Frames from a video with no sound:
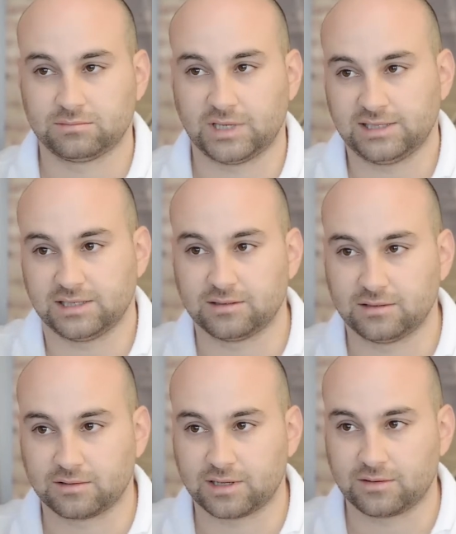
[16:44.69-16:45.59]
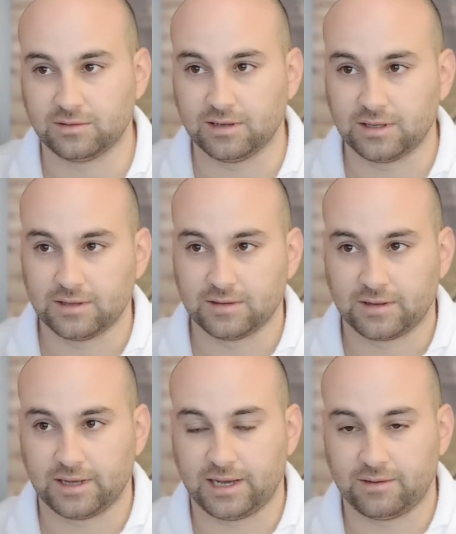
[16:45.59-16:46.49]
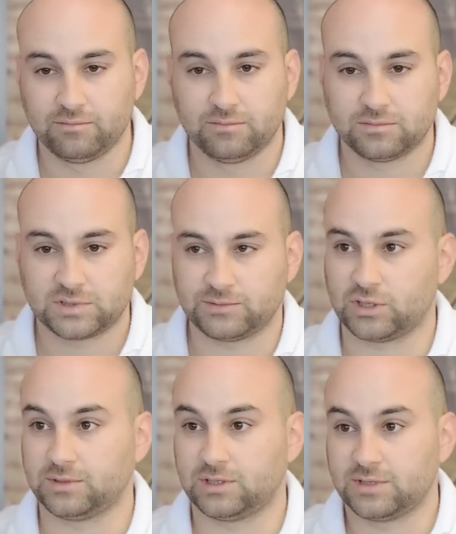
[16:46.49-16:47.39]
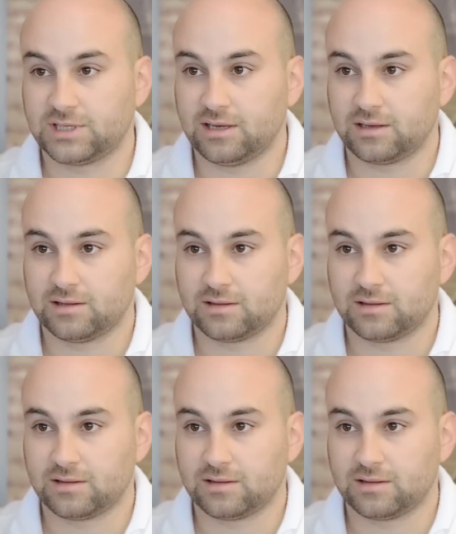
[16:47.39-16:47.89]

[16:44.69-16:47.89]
lazy and not that good. Sometimes it's a mistake.